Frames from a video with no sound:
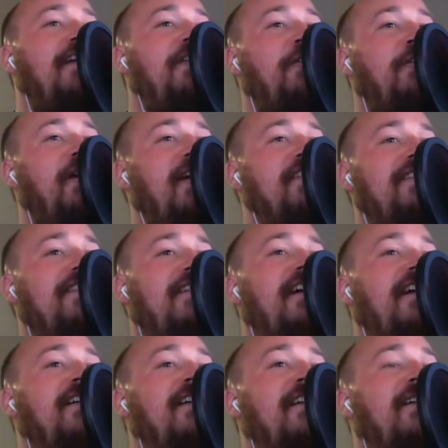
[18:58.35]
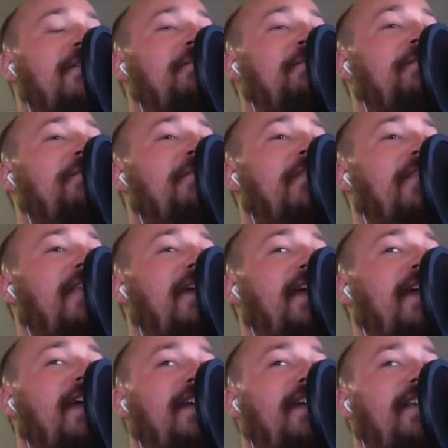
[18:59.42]
Duresta,
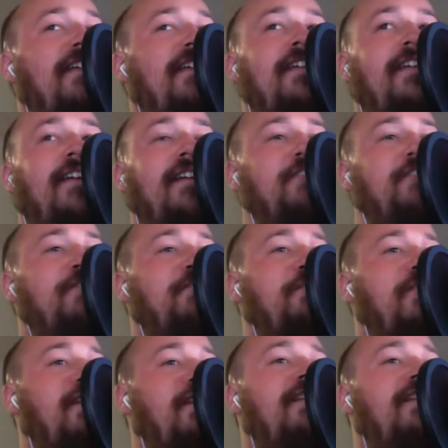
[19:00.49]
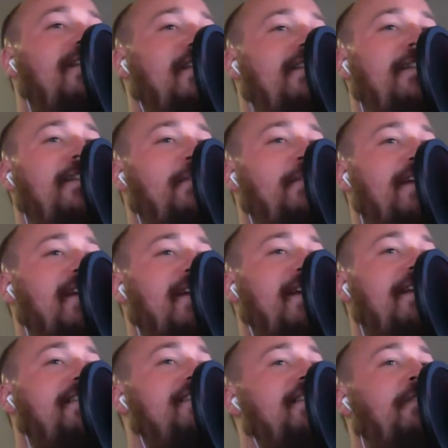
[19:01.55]
and it just it was like an
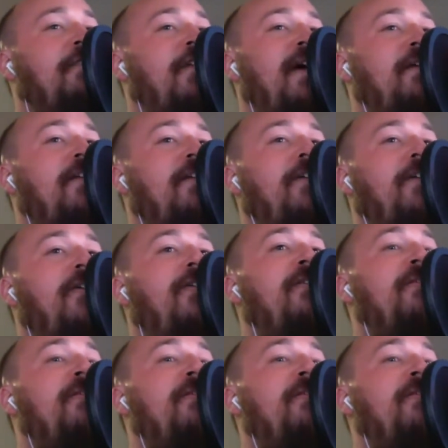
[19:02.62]
instant rabbit hole.